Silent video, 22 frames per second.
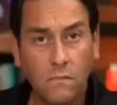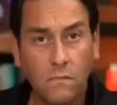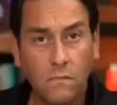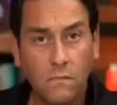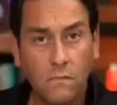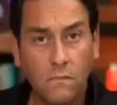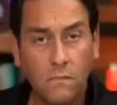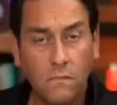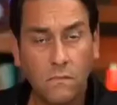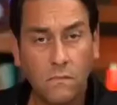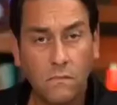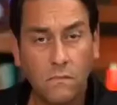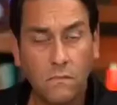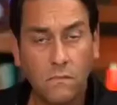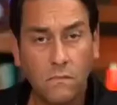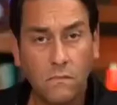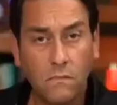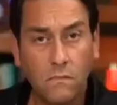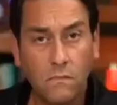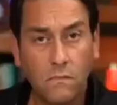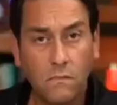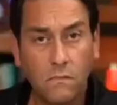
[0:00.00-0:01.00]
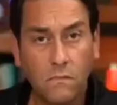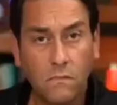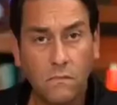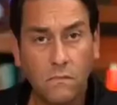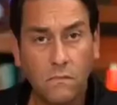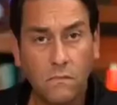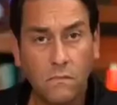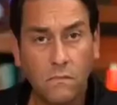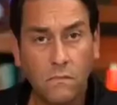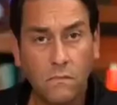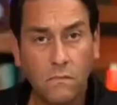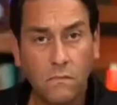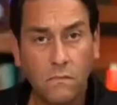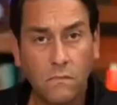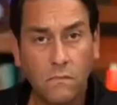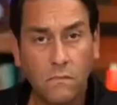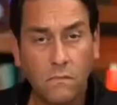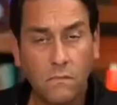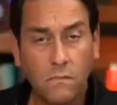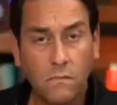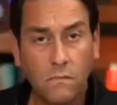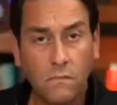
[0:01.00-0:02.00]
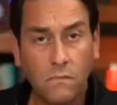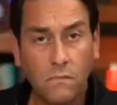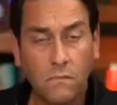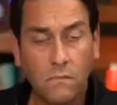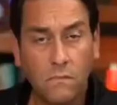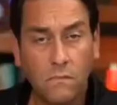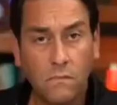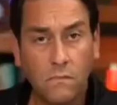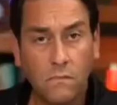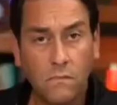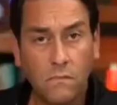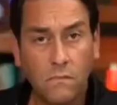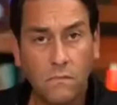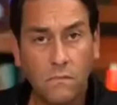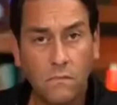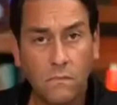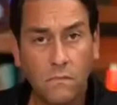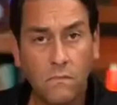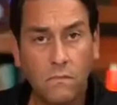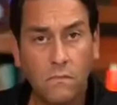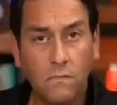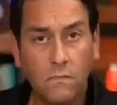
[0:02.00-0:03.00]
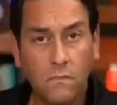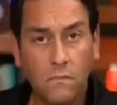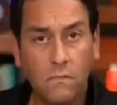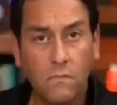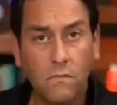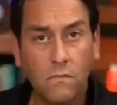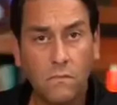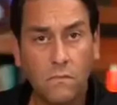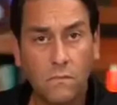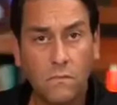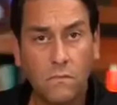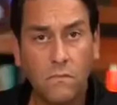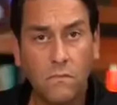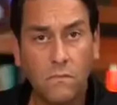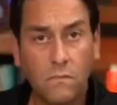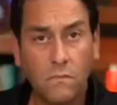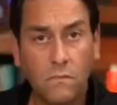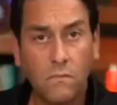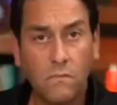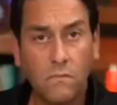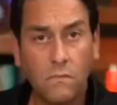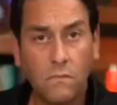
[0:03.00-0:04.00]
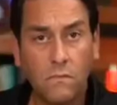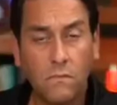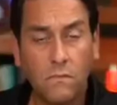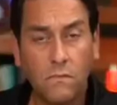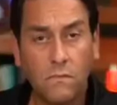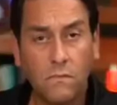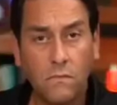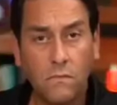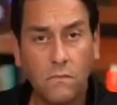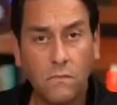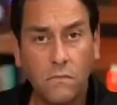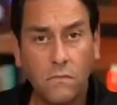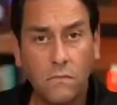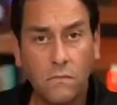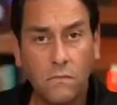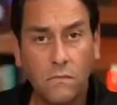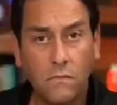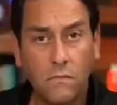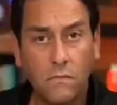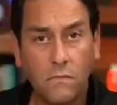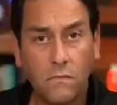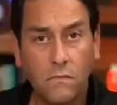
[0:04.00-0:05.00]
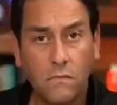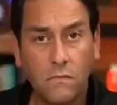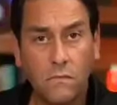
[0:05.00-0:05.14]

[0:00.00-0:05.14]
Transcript: This person isn't speaking.